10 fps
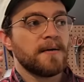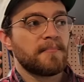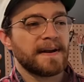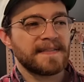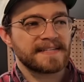
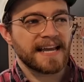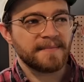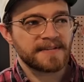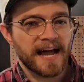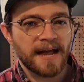But at the same
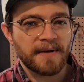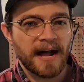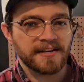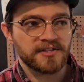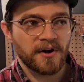time,
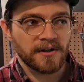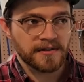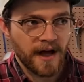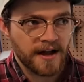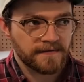I saw a
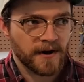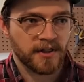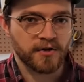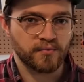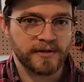lot of
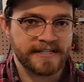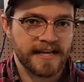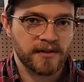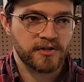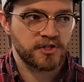other resellers